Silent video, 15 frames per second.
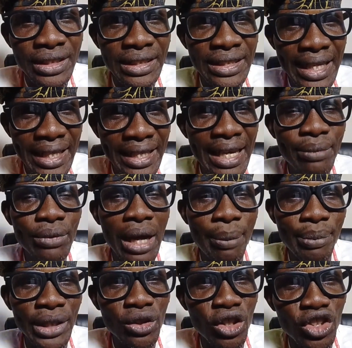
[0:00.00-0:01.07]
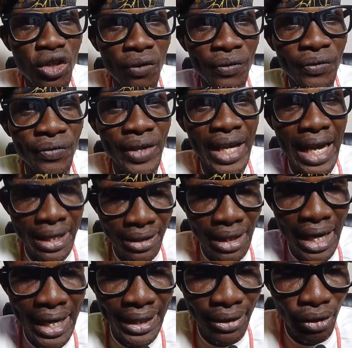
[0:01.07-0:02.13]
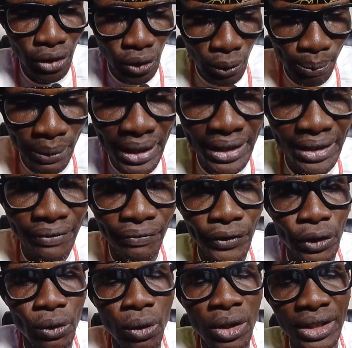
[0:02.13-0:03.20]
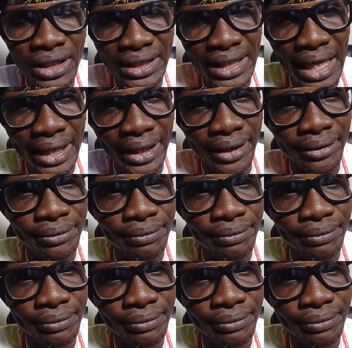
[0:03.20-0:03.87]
They came and meet Oni of Ife. I also played the video on this channel.